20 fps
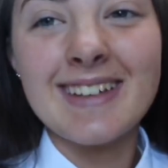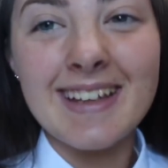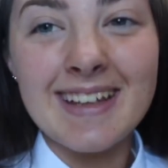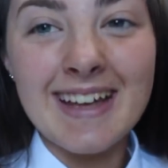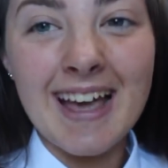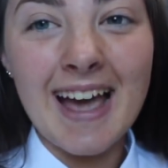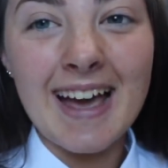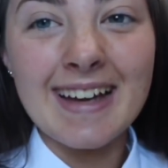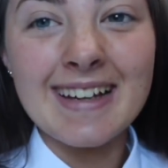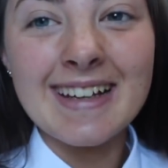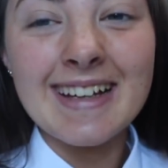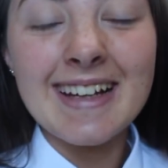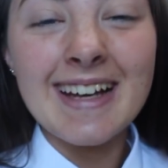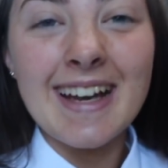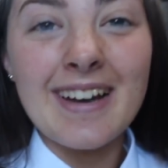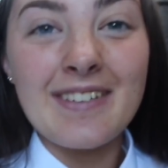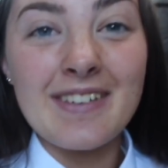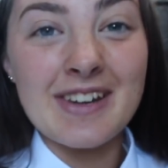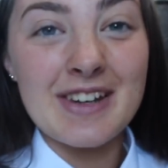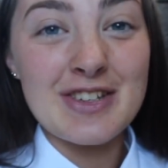So yeah,
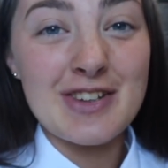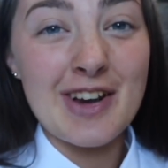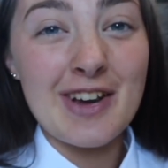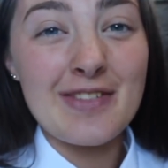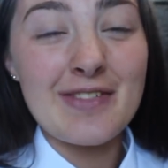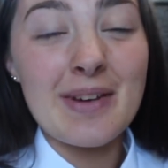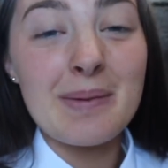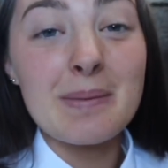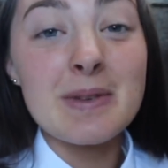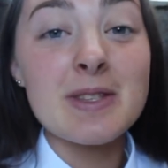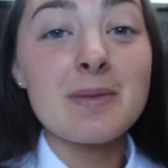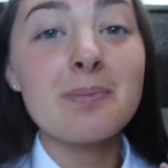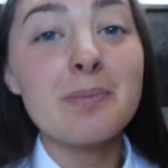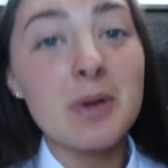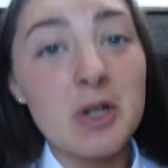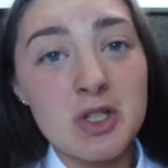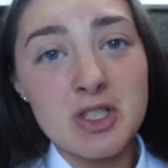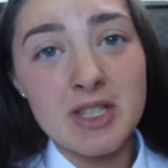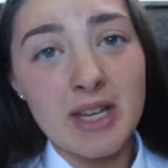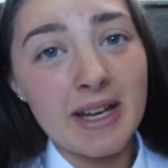I'm gonna try film as
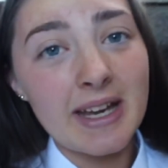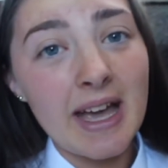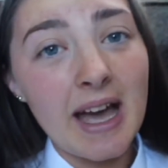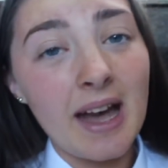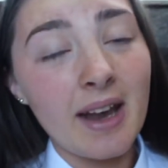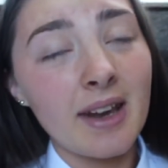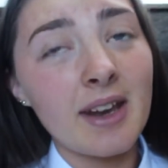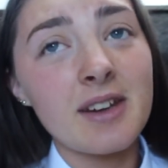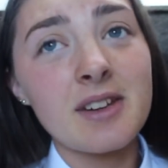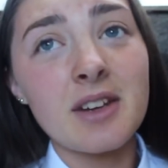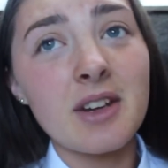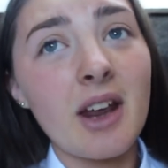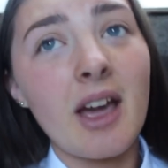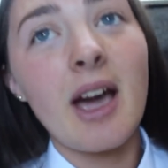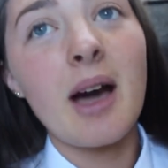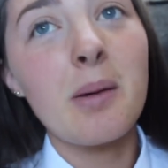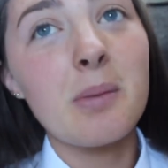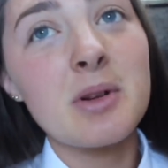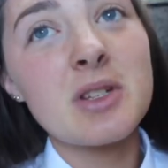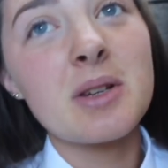much as I can. I don't know
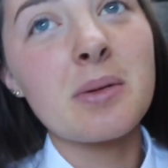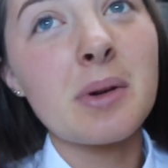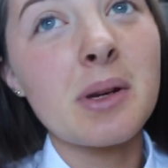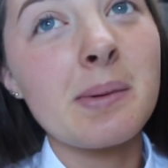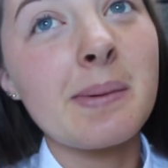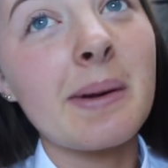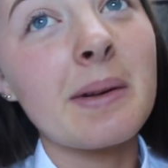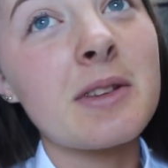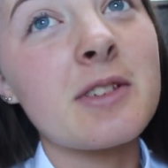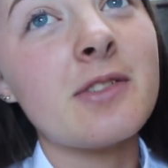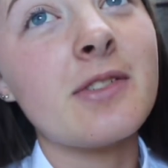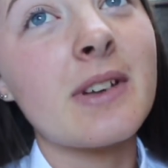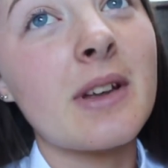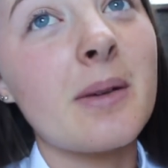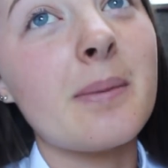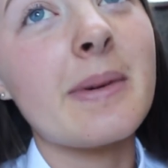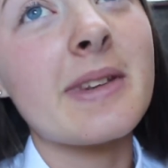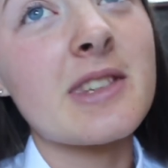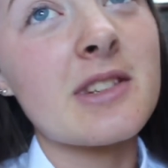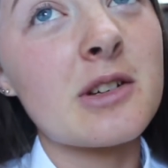how much I'm gonna be able to
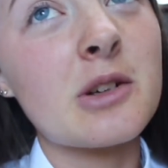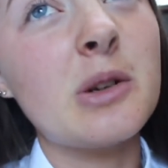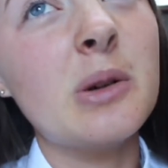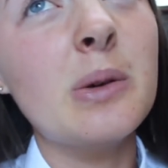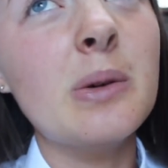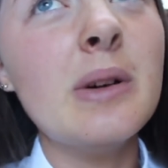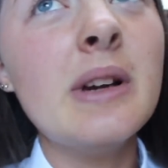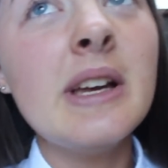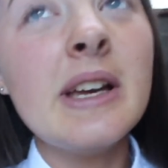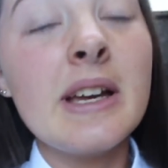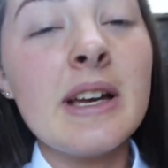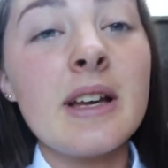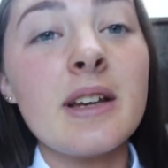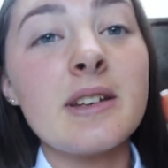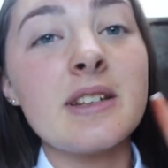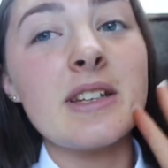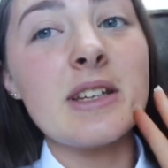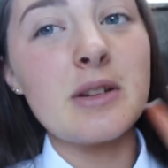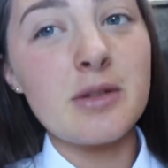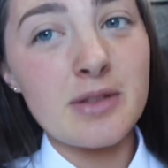film at school
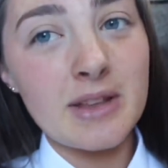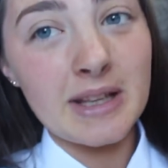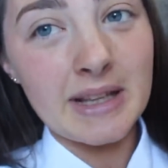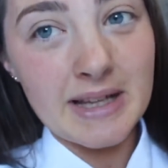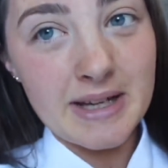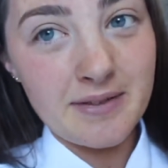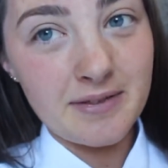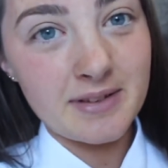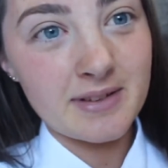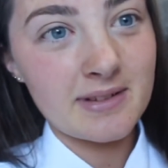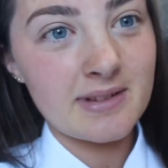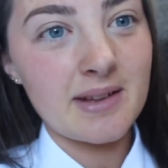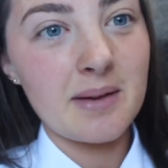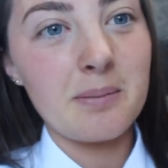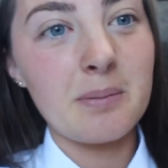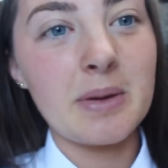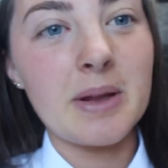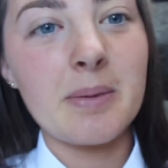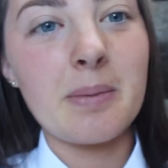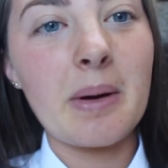to do the leavers
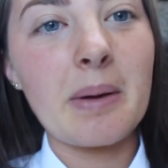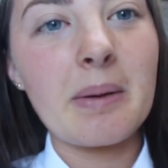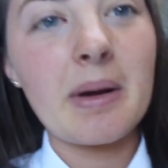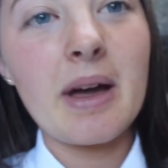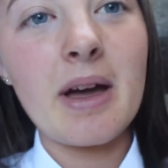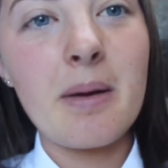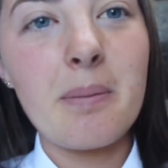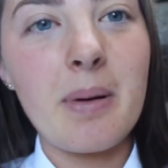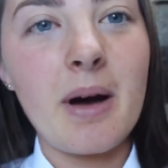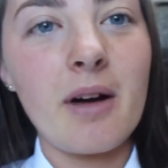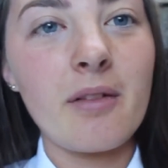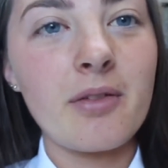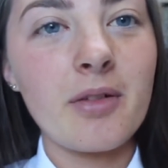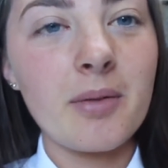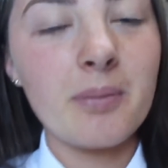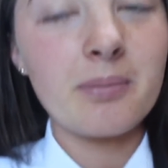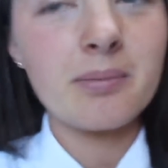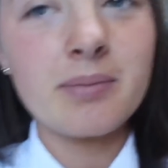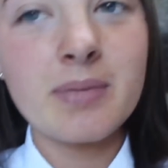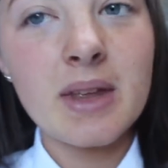assembly, but apart
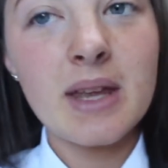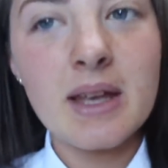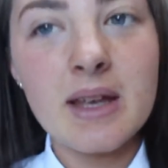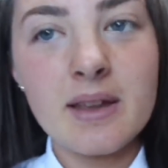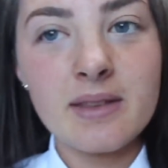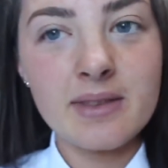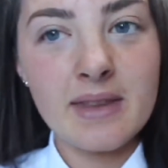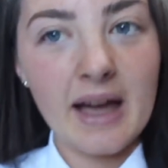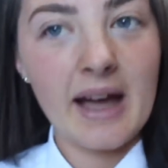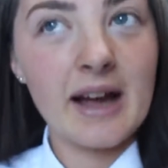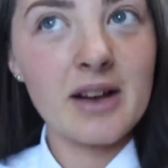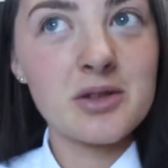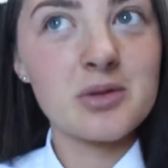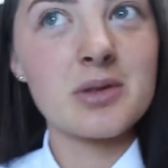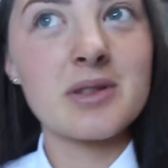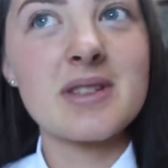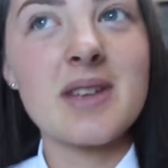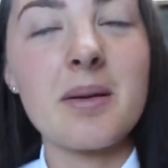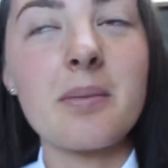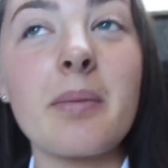from the
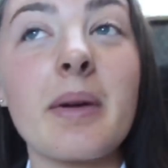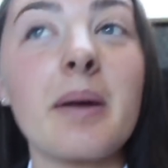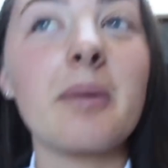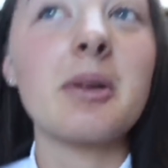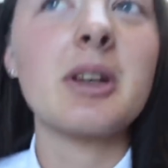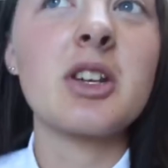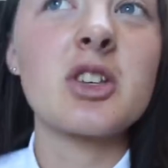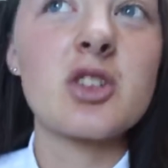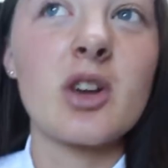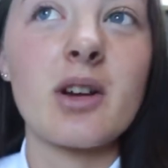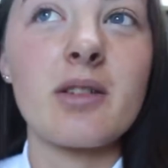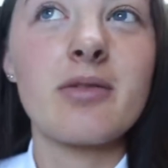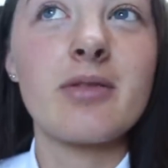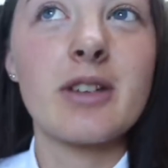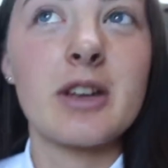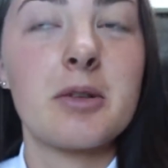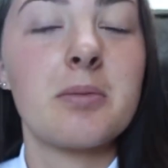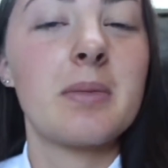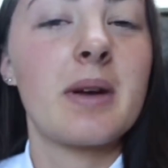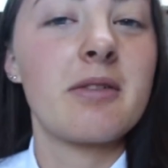actual assembly, I'm gonna try
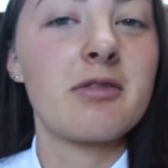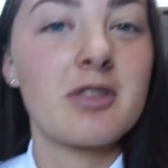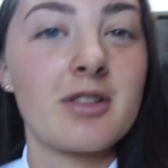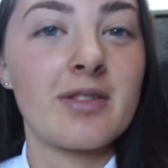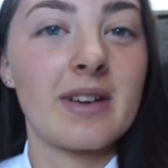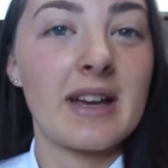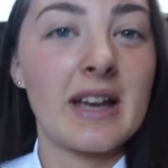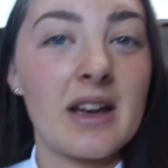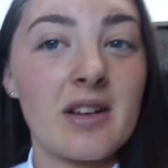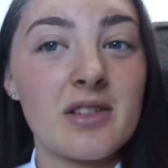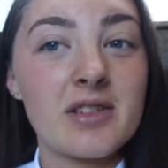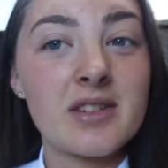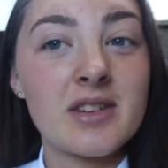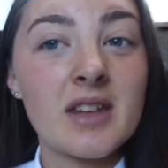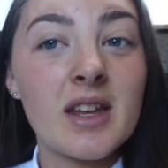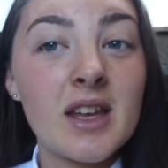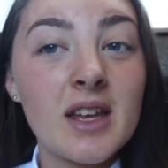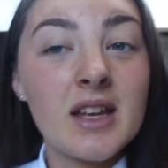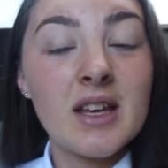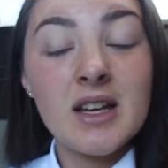film everything
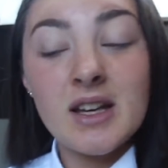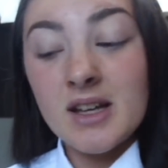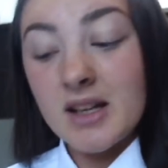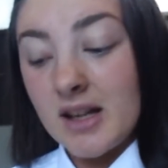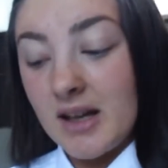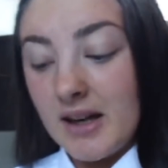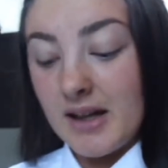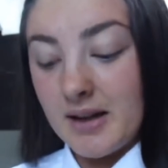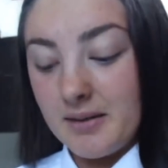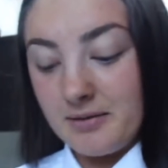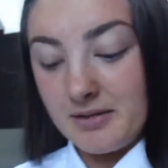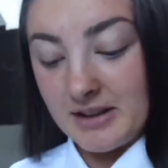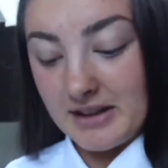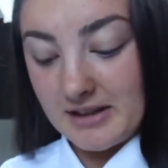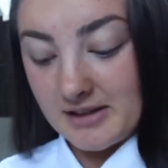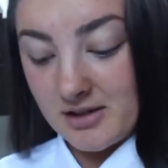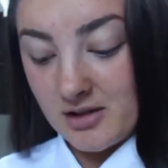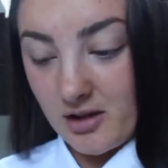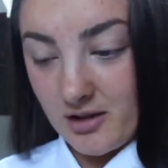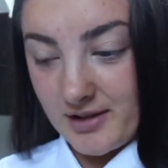else.
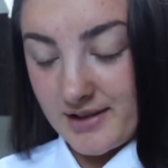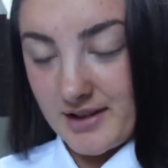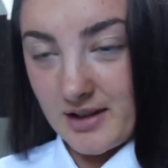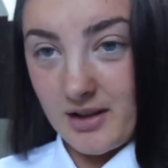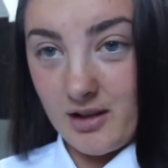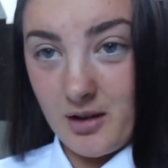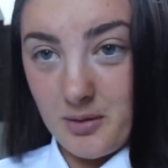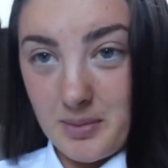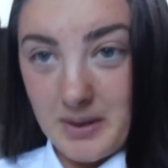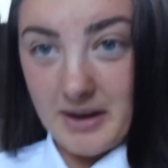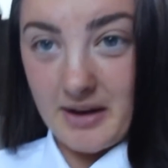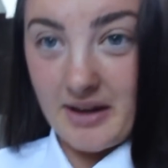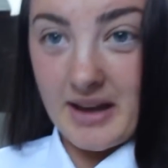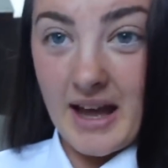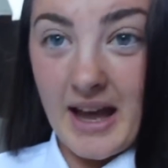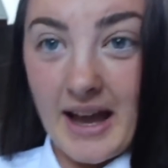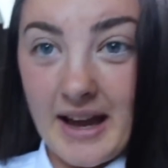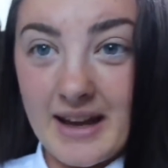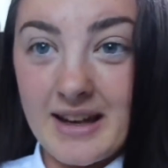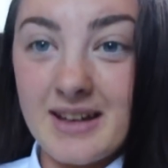Fingers crossed it'll all be
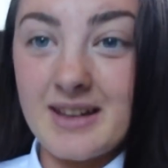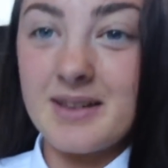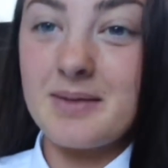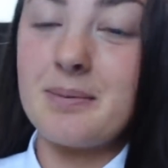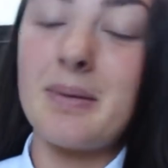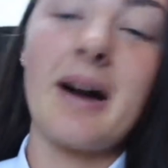okay.